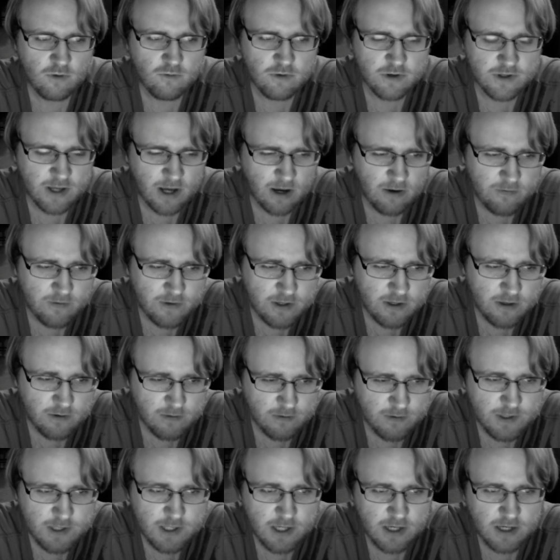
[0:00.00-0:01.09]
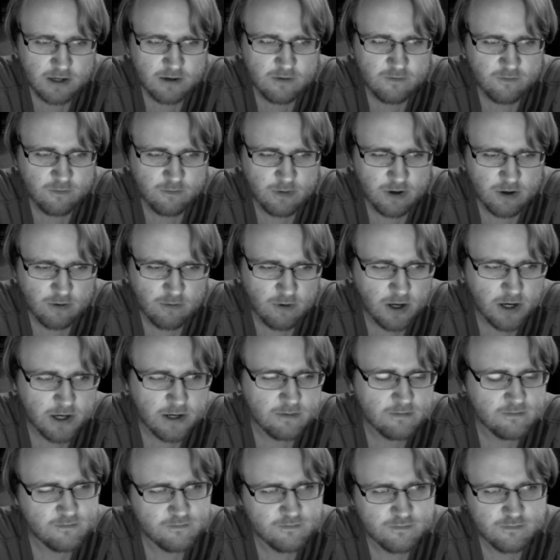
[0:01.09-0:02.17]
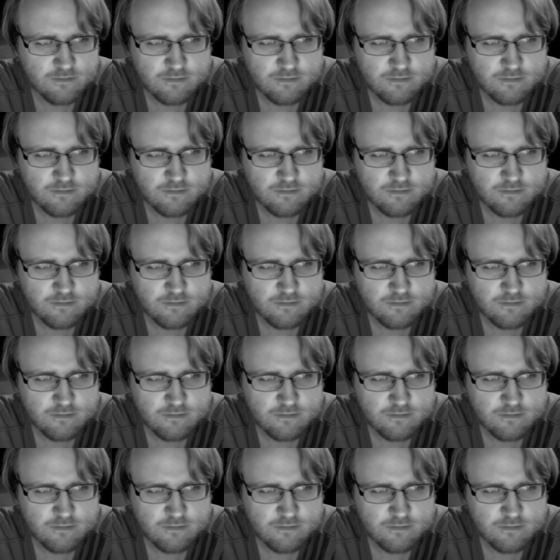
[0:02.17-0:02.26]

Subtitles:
without the use of marijuana.